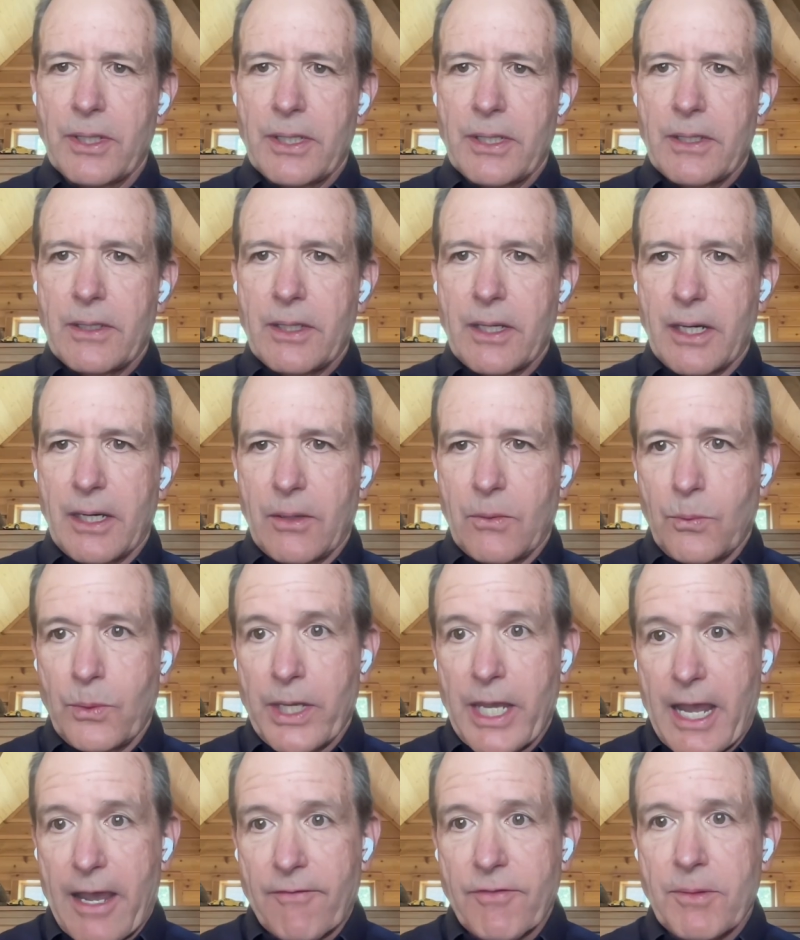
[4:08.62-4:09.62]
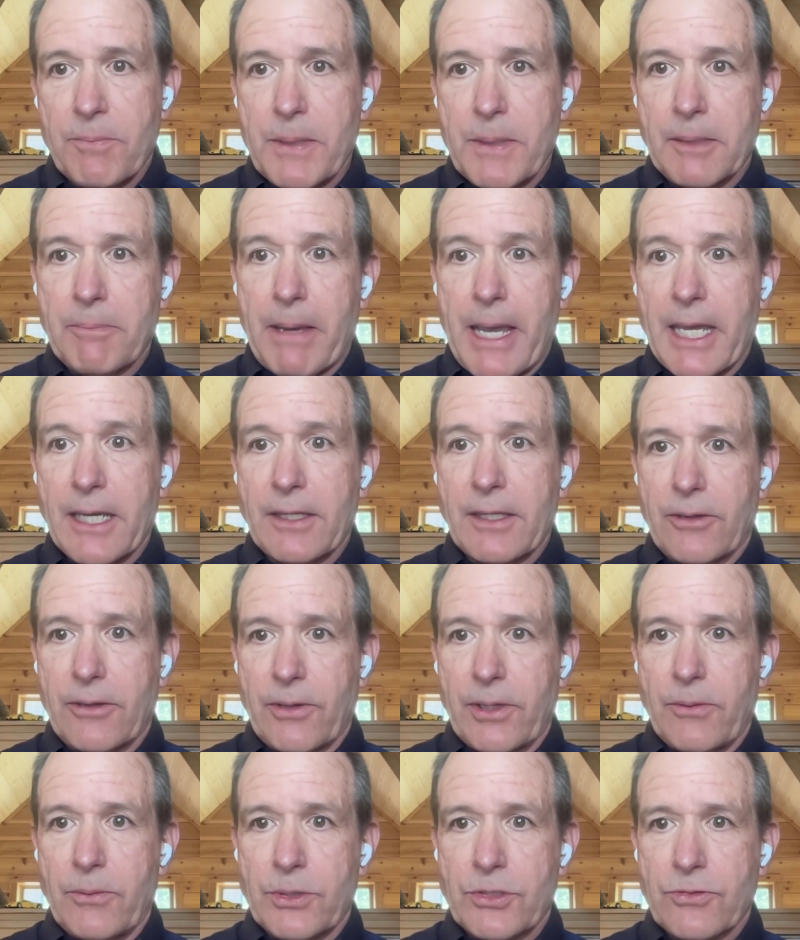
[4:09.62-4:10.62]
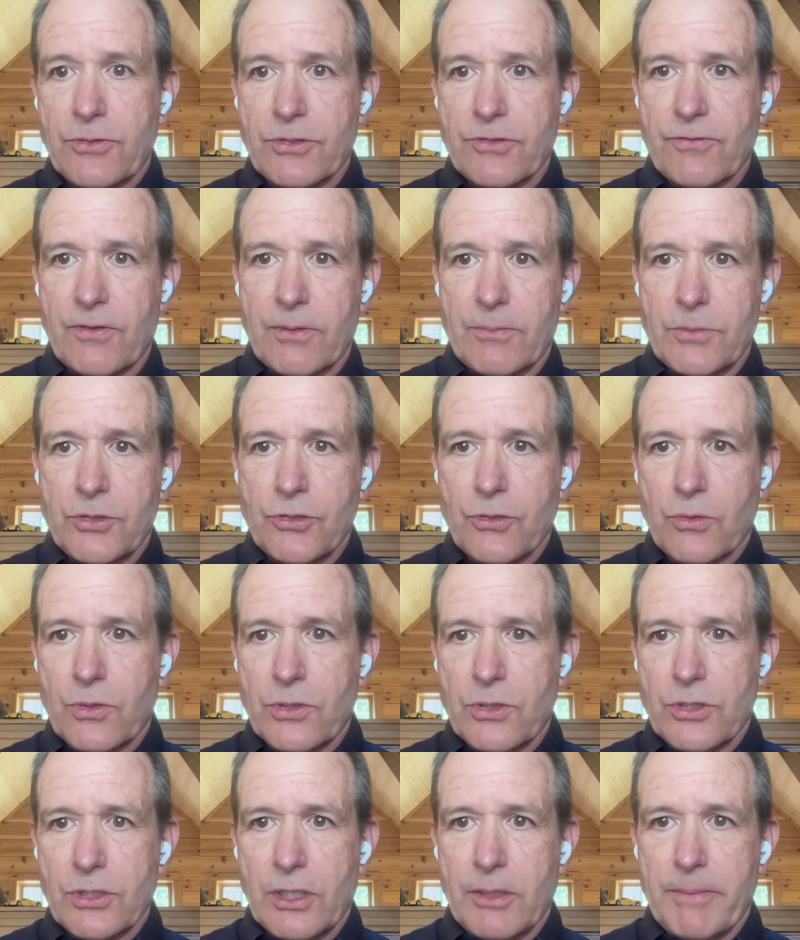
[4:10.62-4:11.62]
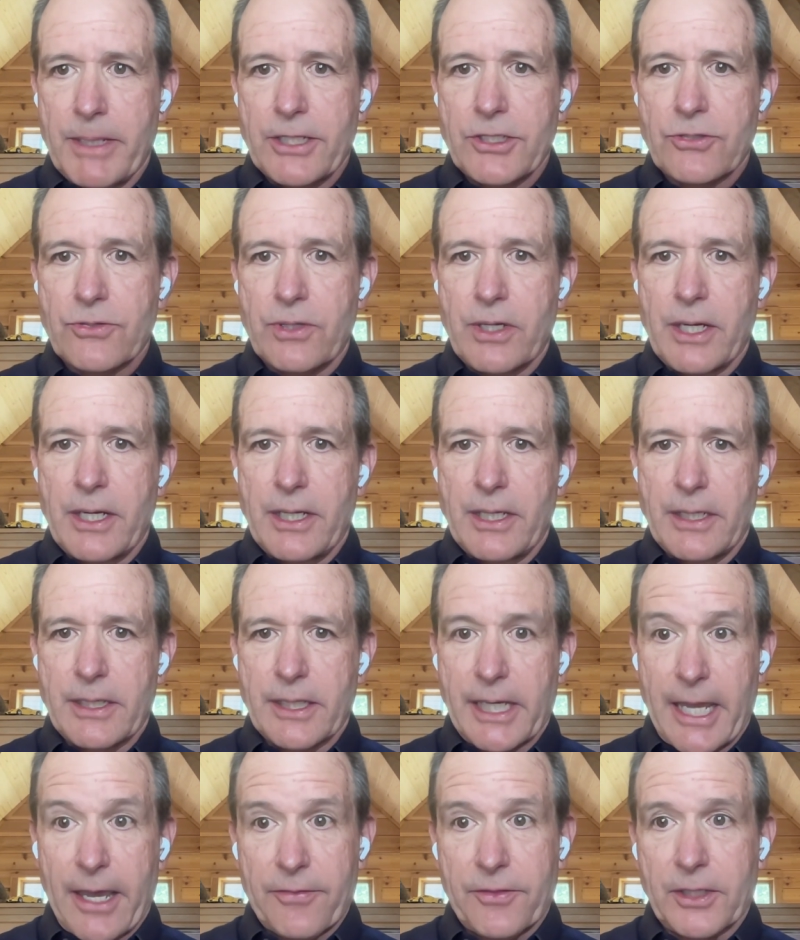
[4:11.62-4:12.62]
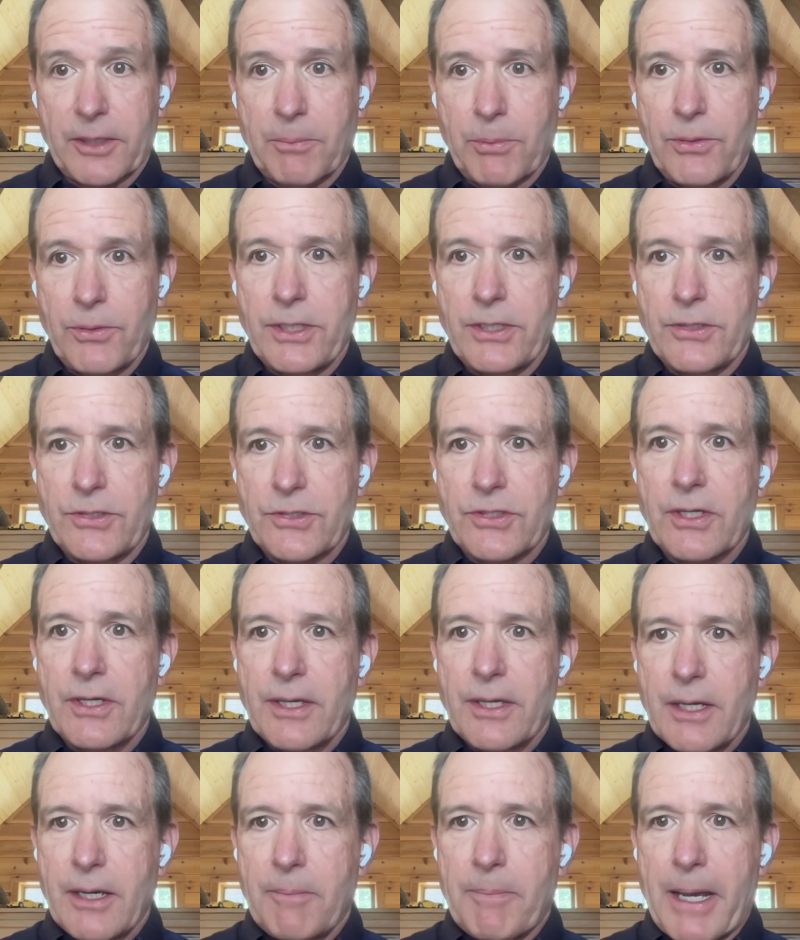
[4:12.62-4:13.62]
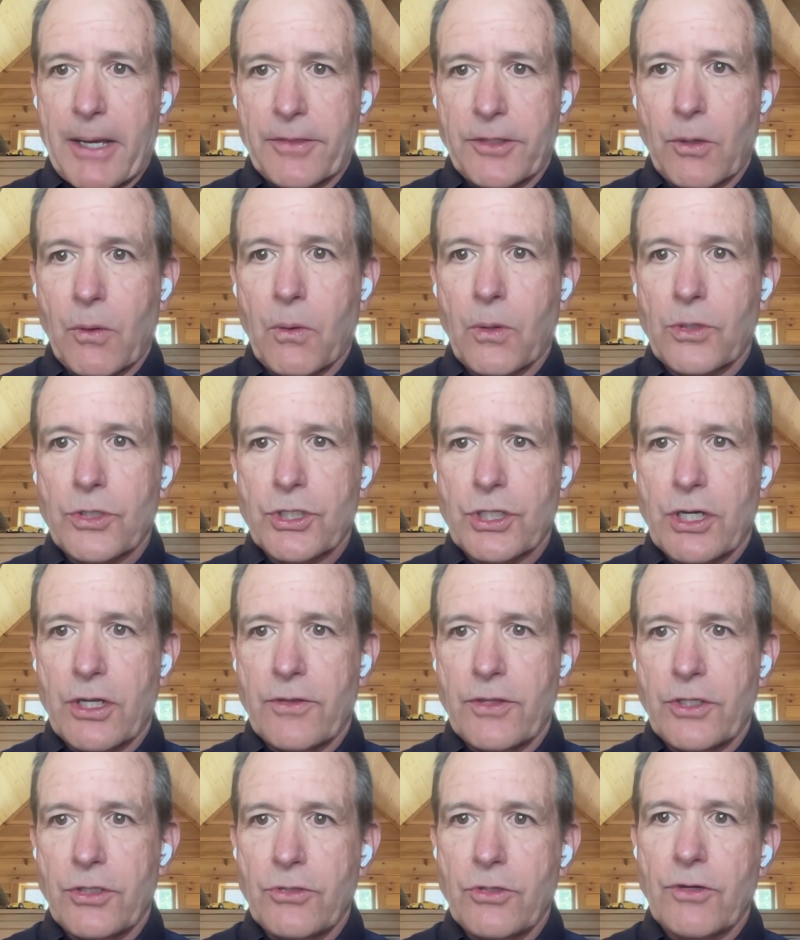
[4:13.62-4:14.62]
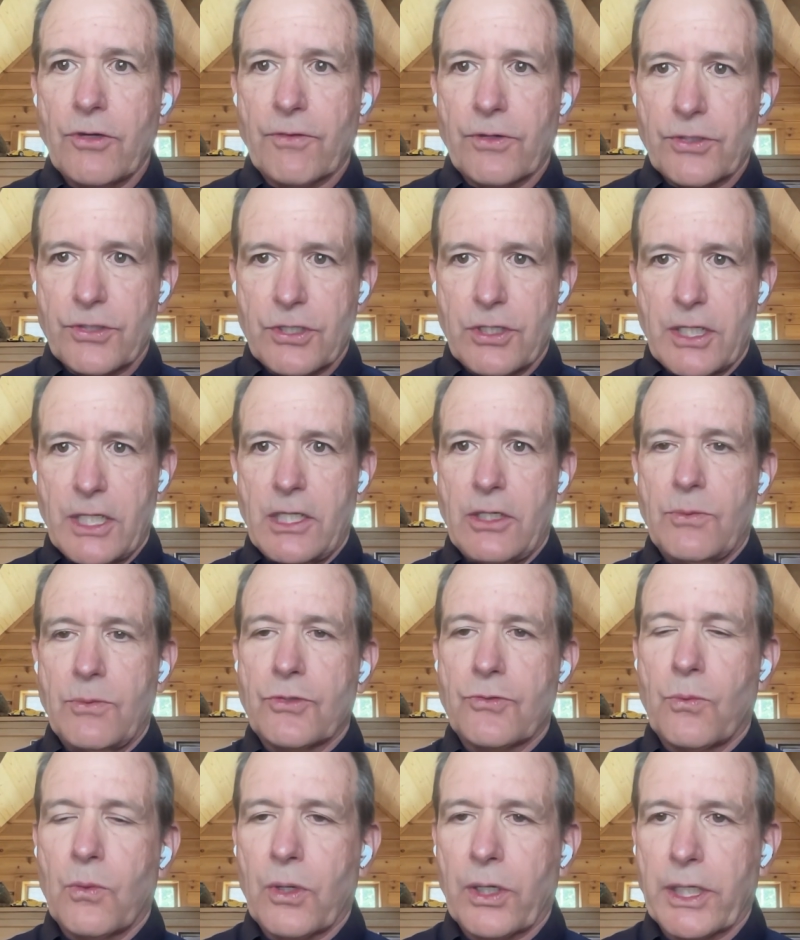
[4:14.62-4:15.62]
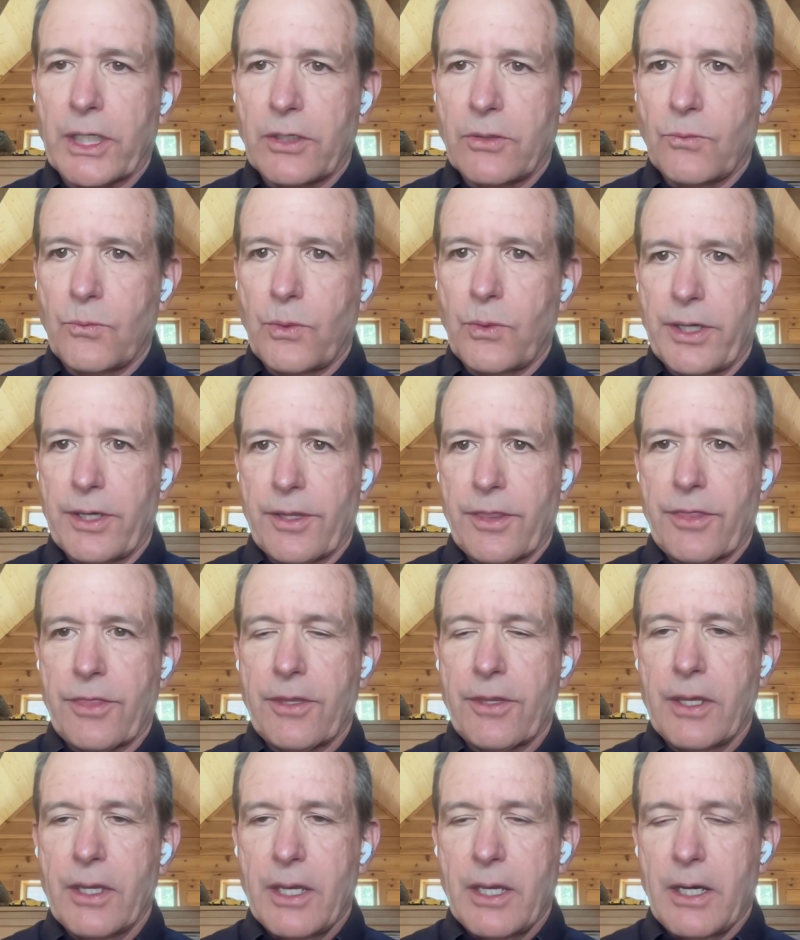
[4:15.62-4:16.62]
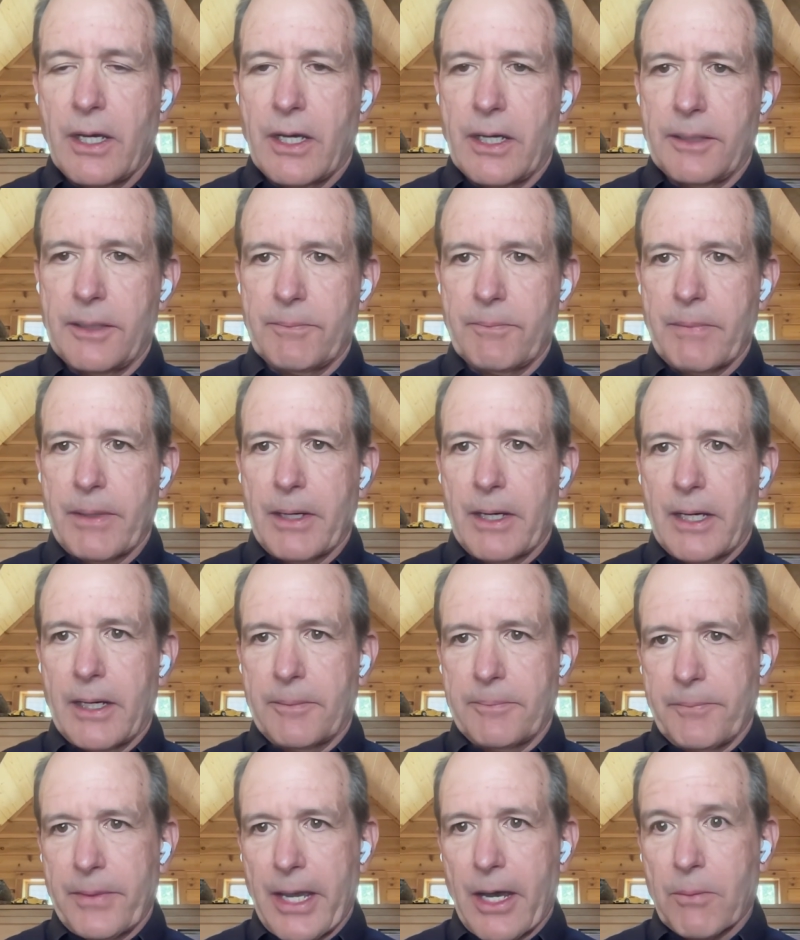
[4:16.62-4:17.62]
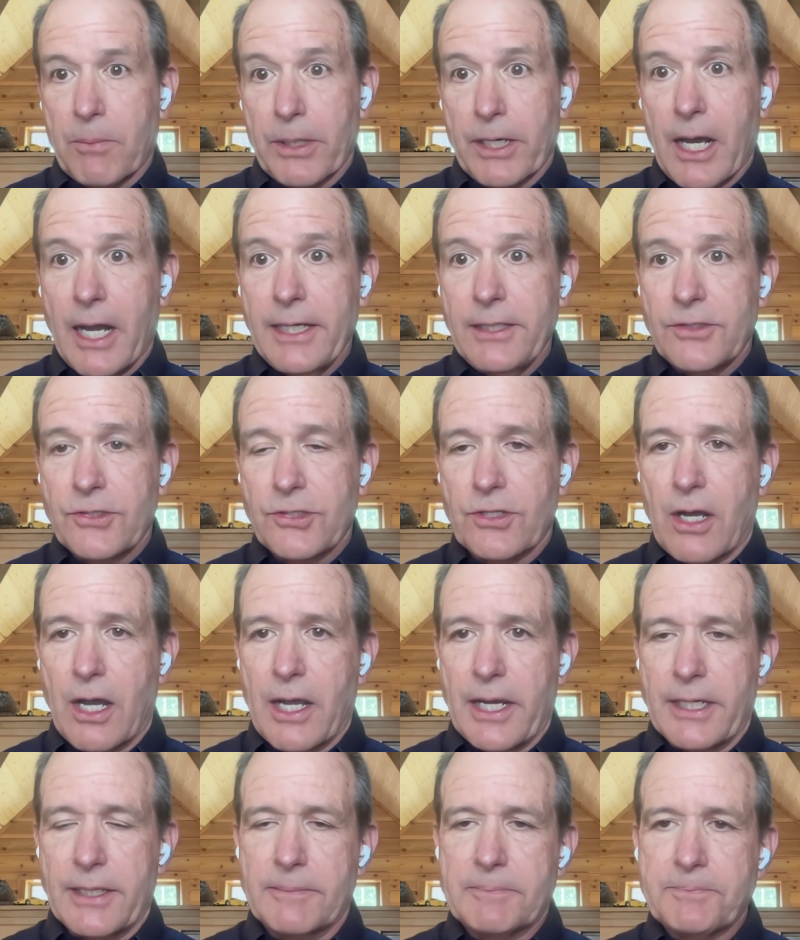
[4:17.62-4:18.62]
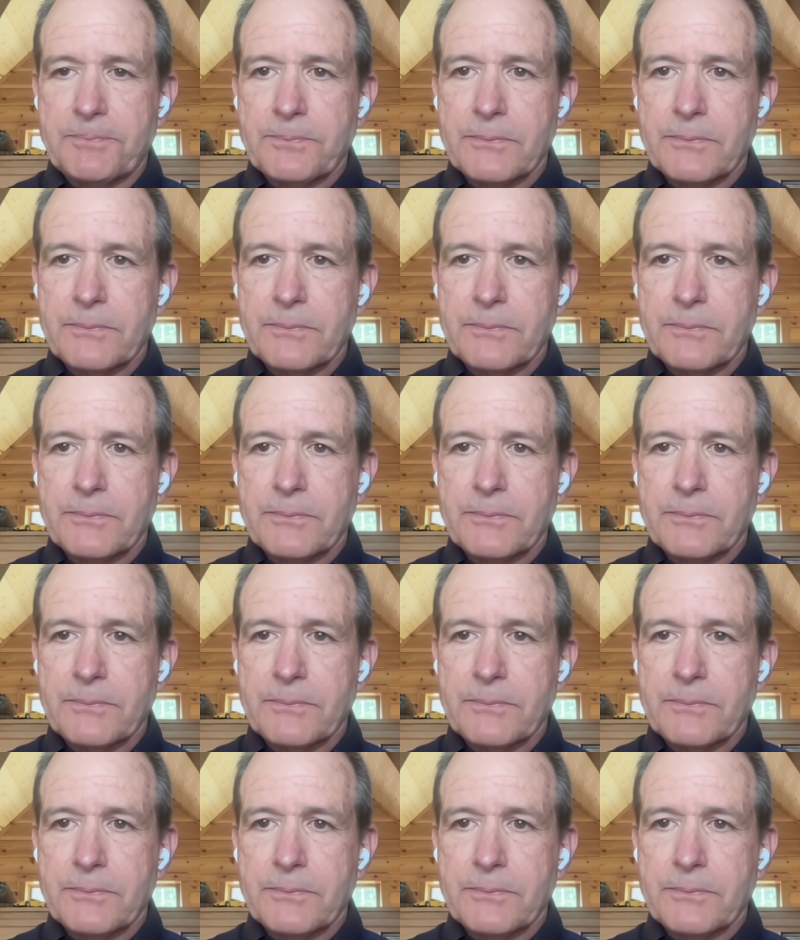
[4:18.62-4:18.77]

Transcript: uh, we have the Big Bang theory, which was from George Lemaitre, a Catholic priest, about the origin of the universe, and he was working with um, um Albert Einstein.